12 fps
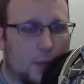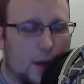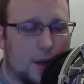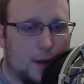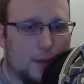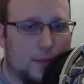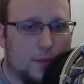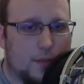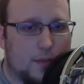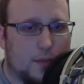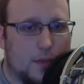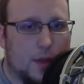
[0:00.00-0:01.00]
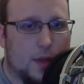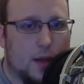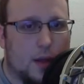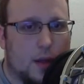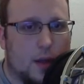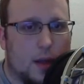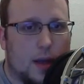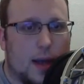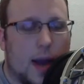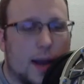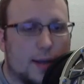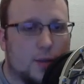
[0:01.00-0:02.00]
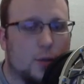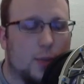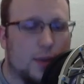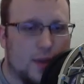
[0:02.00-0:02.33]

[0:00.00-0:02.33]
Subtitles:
medium, it has to be